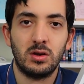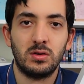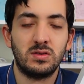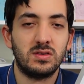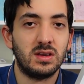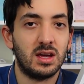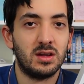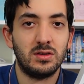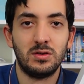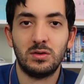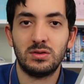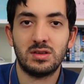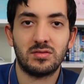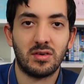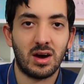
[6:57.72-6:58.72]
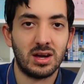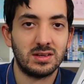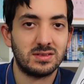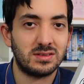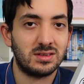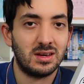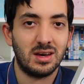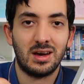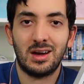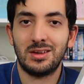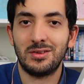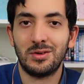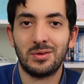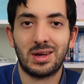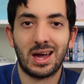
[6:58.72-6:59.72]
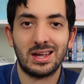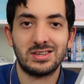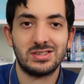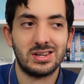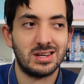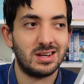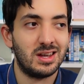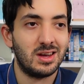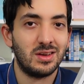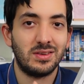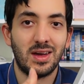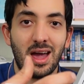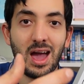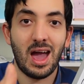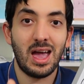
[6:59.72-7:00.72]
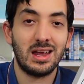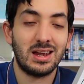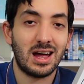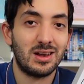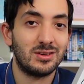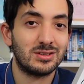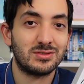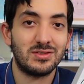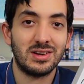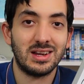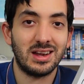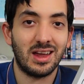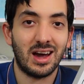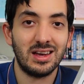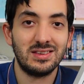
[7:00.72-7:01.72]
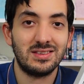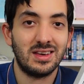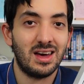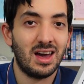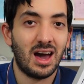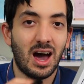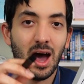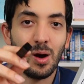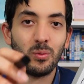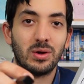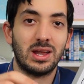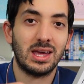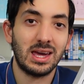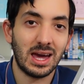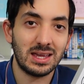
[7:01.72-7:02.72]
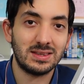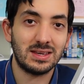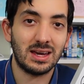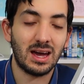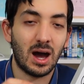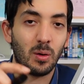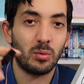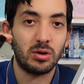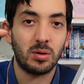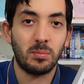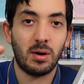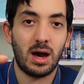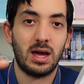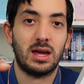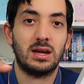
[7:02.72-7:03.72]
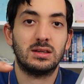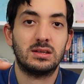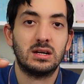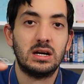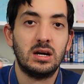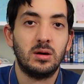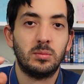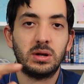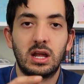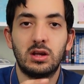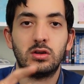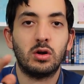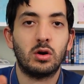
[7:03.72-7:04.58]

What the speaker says: You see a new device, a new gadget, say, hey, that looks really nice. I wanna get it, I wanna buy it. But then you